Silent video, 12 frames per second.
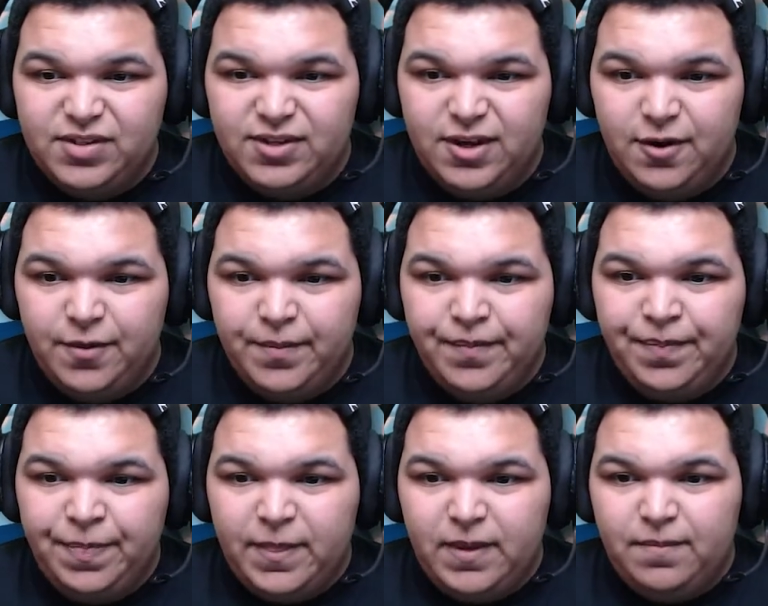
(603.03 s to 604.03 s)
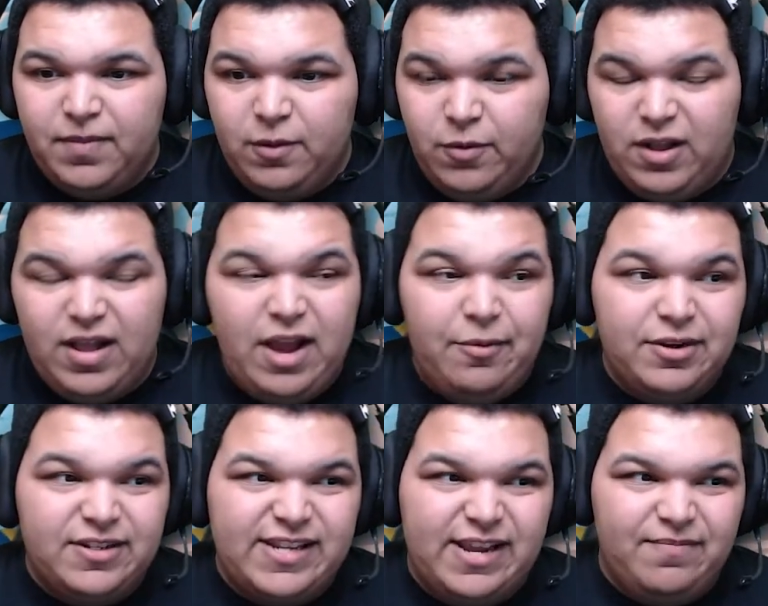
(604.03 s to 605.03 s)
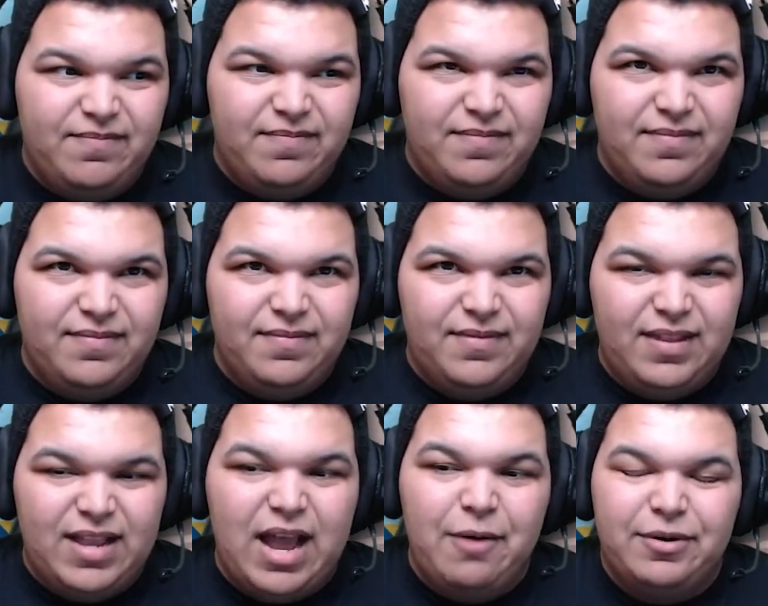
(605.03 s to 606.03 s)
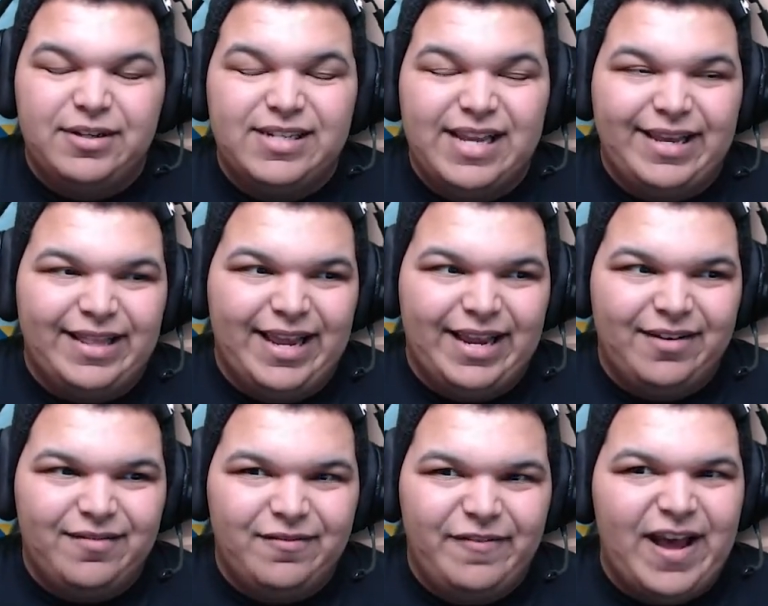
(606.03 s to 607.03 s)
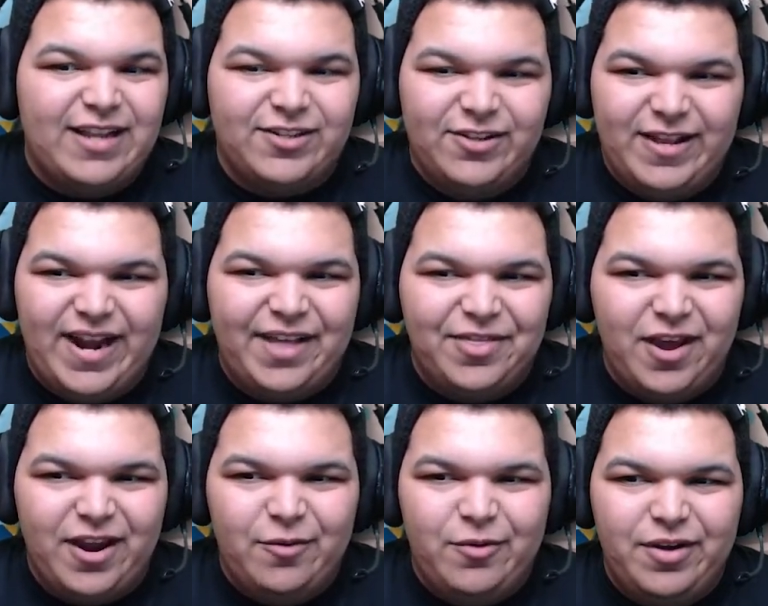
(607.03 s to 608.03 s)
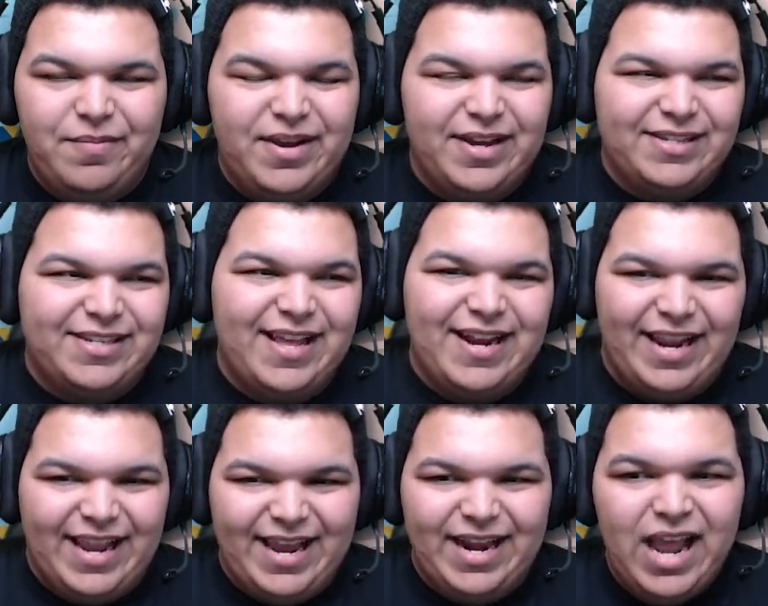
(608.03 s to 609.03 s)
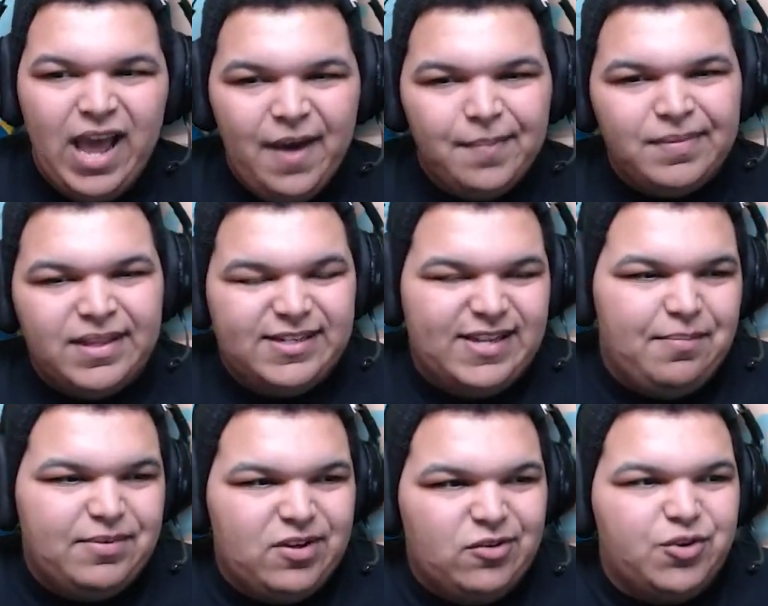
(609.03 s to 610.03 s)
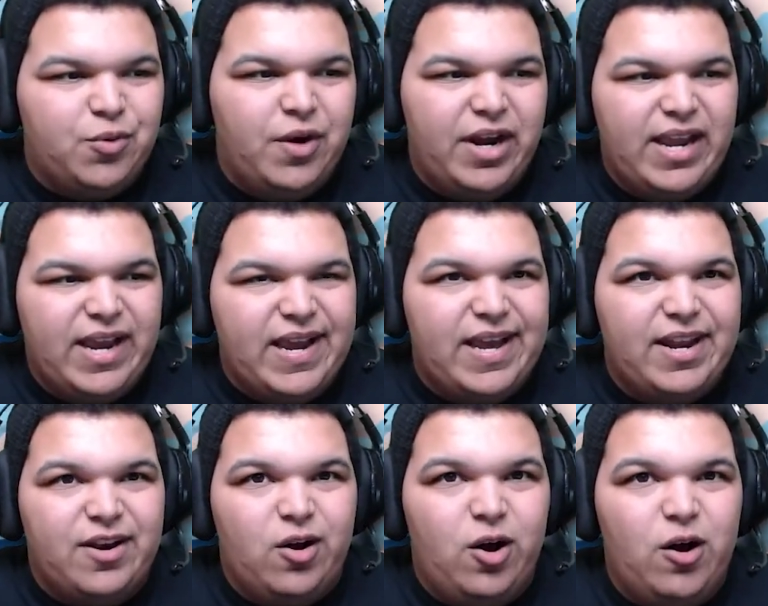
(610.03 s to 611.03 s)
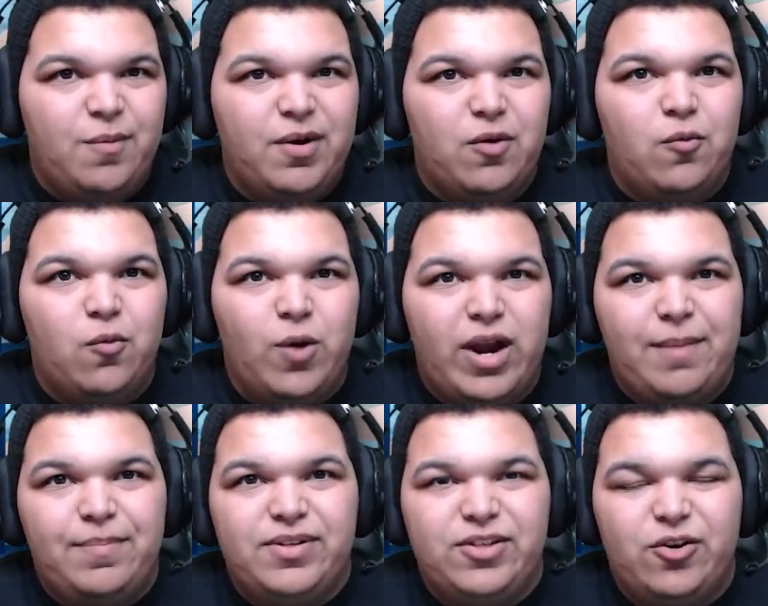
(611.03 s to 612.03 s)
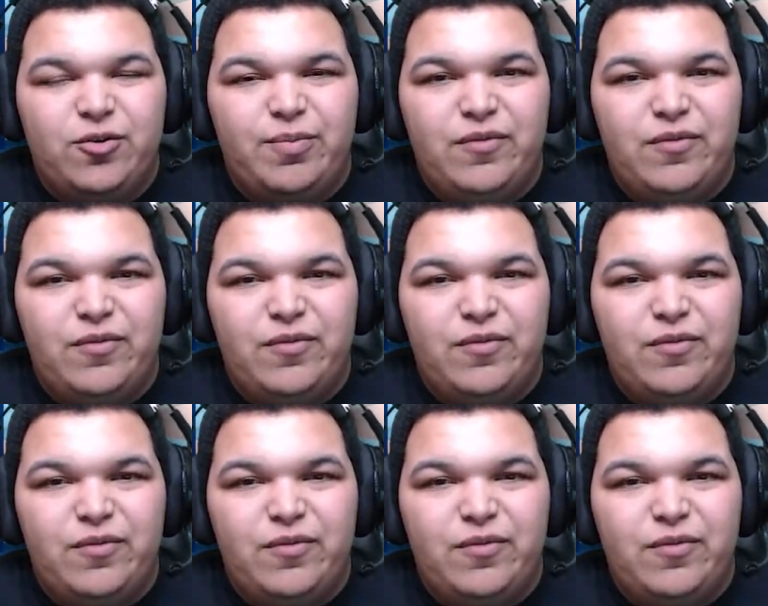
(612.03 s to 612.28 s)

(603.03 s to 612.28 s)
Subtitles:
So well, I wouldn't say like faster than I thought it would, because then again, this is episode 20 and all but one episode